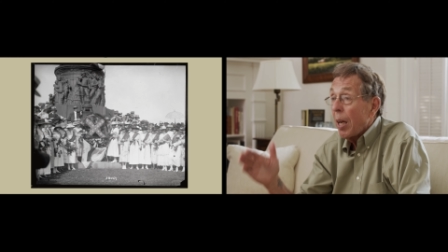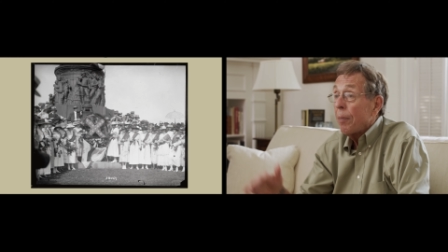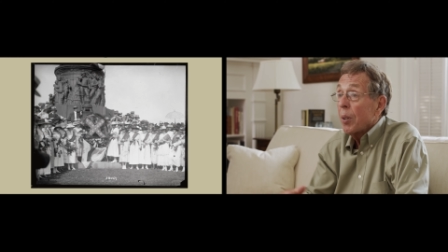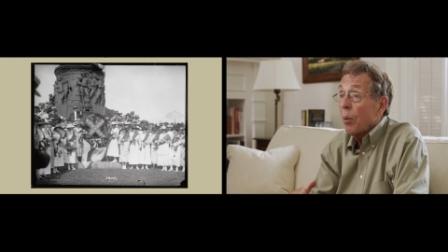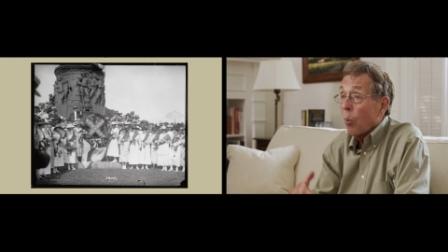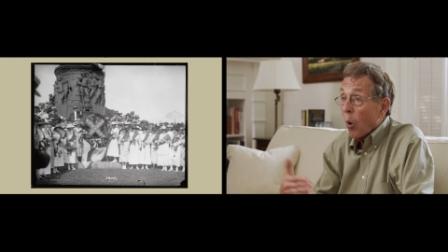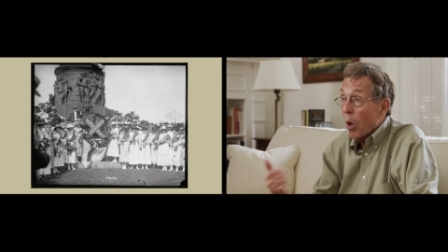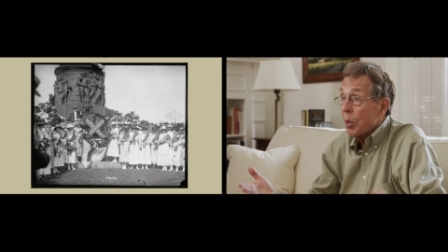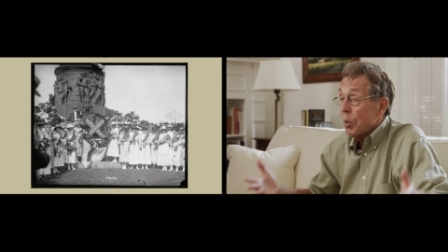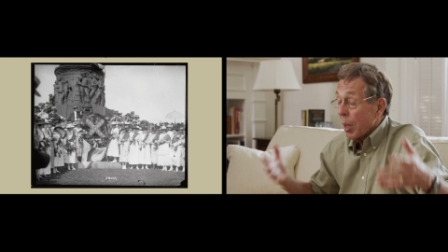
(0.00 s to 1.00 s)
right after the
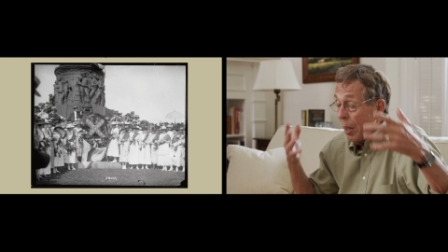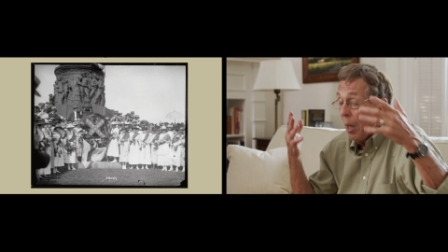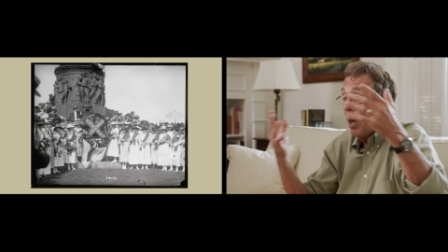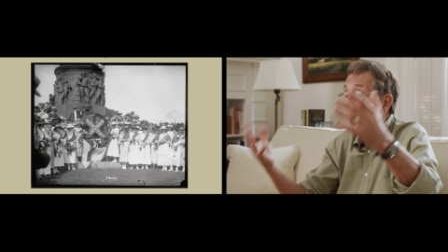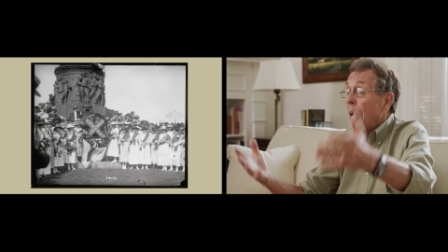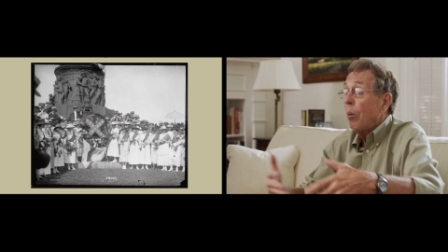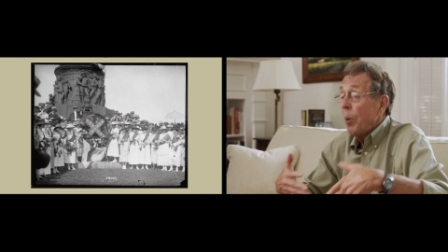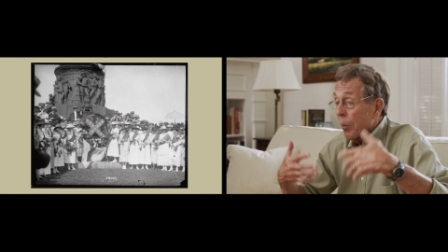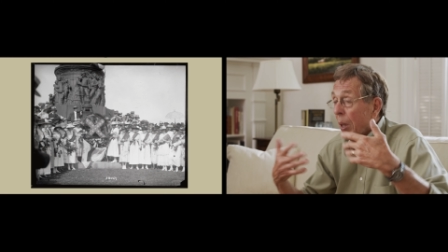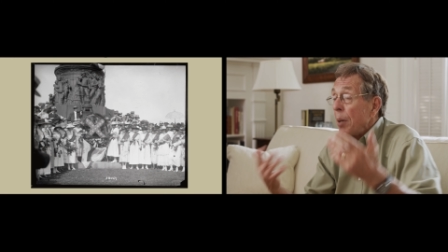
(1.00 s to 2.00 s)
war, to say,
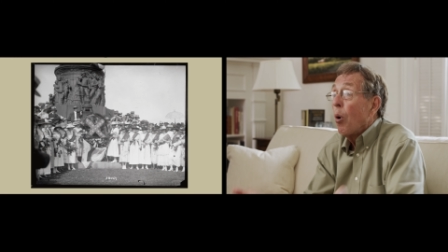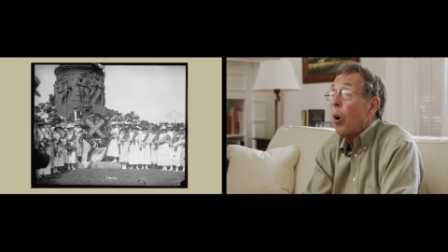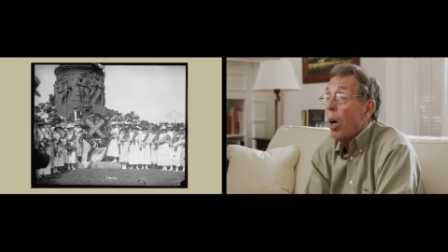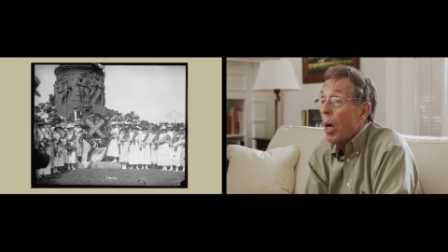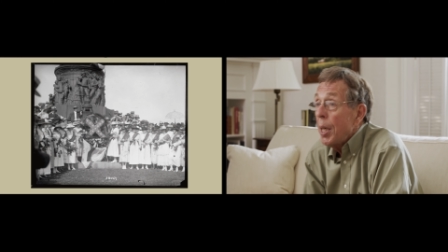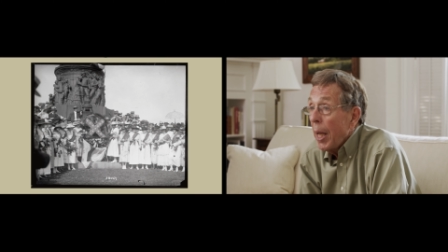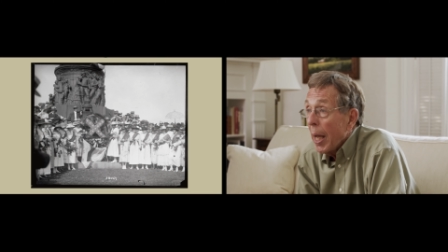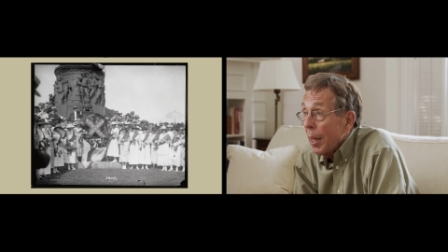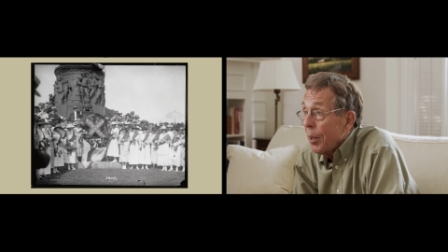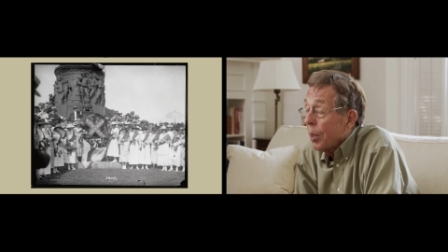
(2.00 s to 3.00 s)
oh, we really mourn our
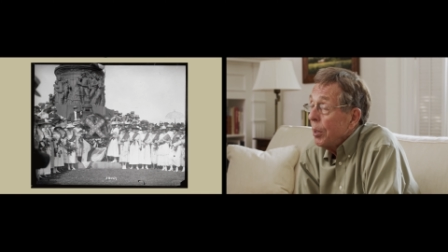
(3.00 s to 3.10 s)
dead.